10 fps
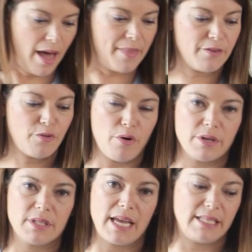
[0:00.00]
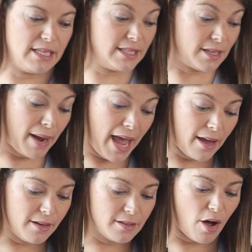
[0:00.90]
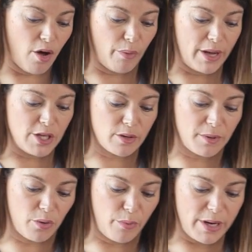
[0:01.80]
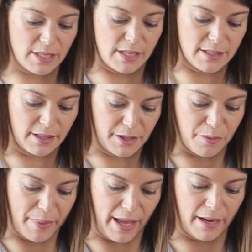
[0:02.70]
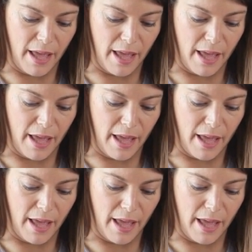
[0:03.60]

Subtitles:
And then of course, I season my eggs always, so I'm gonna whisk these a little bit,